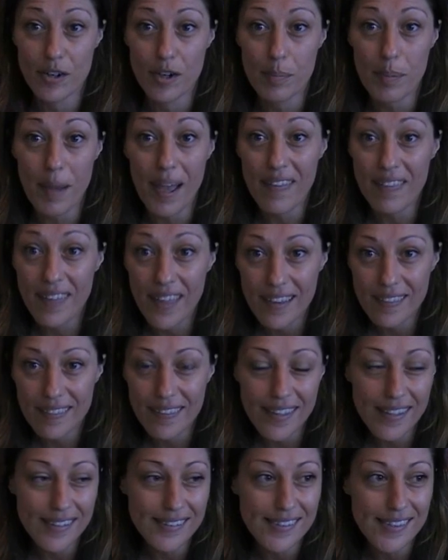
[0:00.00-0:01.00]
Europe, and then
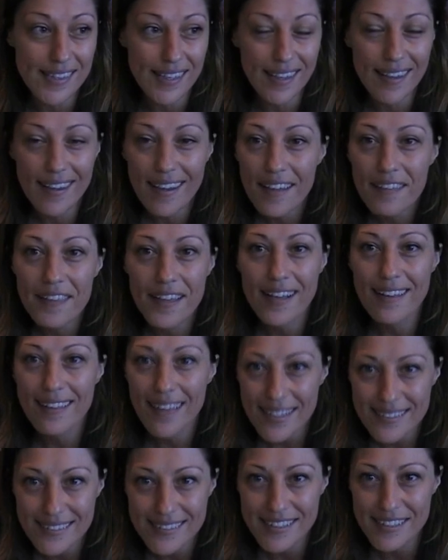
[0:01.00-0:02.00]
there's the
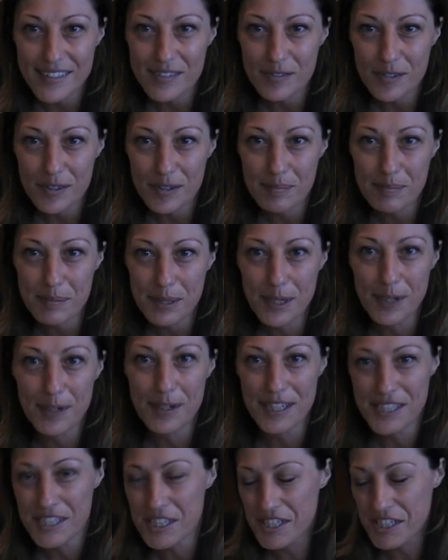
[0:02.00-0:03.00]
classics from
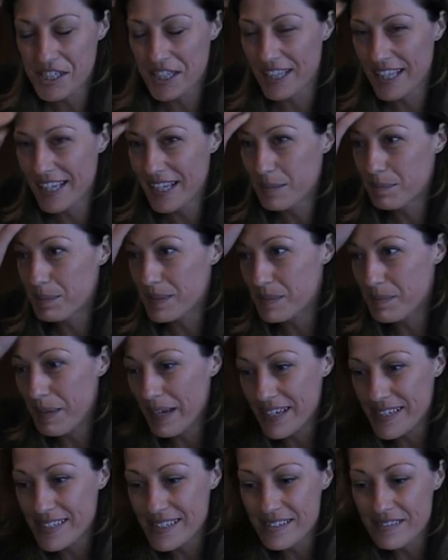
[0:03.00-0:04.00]
a Chilean
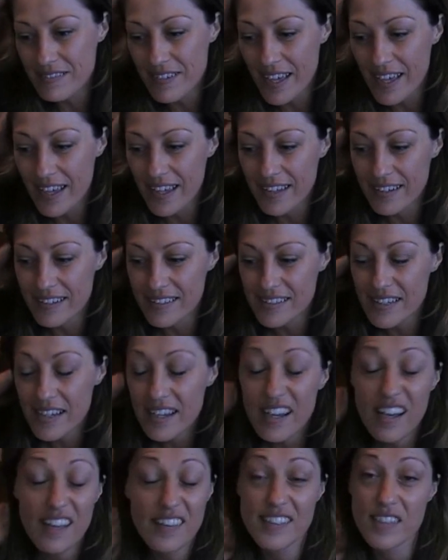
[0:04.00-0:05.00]
perspective, and
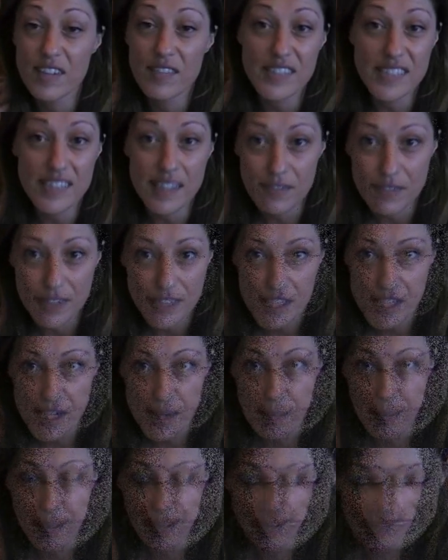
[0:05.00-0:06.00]
there's obviously a French
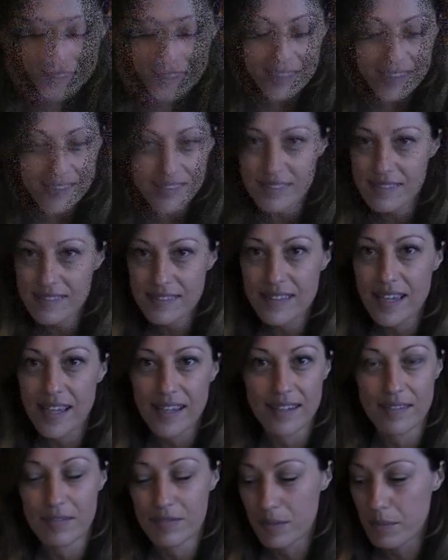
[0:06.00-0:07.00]
champagne. So there's
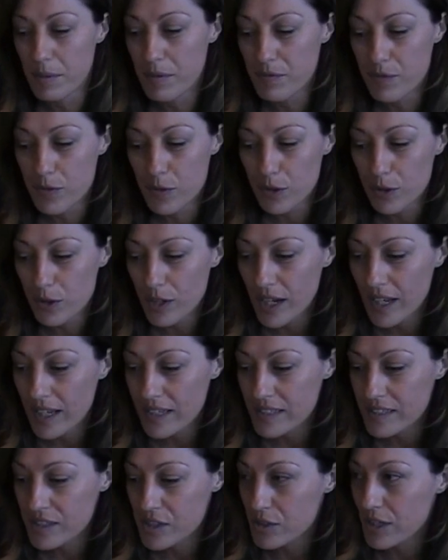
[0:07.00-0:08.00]
from a food
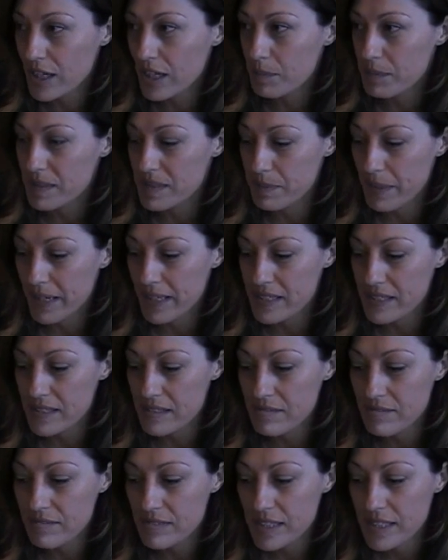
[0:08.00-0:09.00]
and a drink
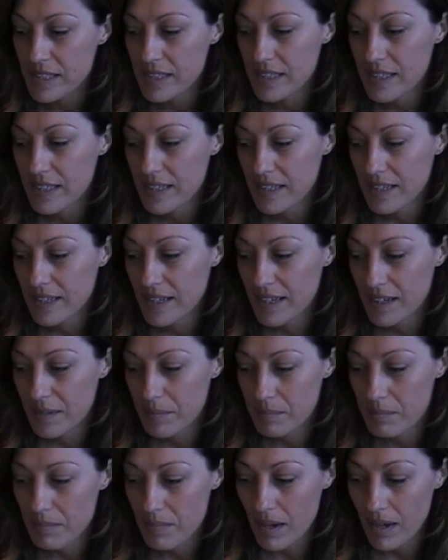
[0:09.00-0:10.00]
perspective.
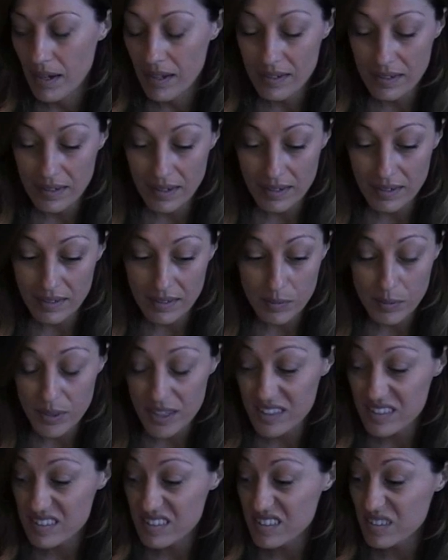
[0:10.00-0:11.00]
I don't know what
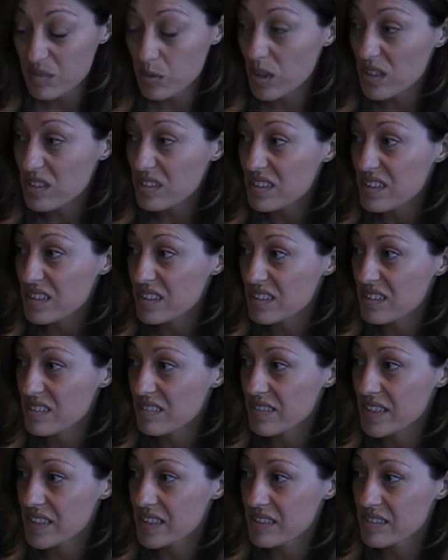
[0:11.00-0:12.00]
else you'd want in a
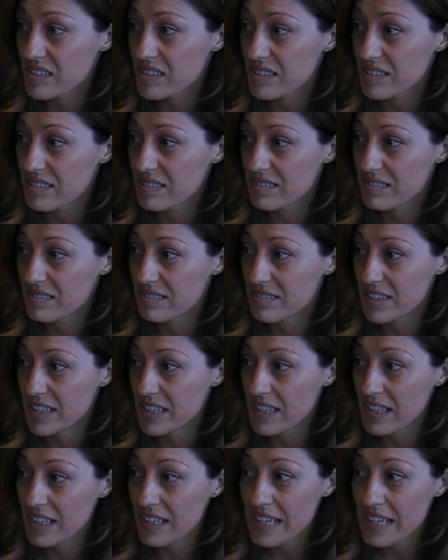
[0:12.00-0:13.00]
restaurant, really.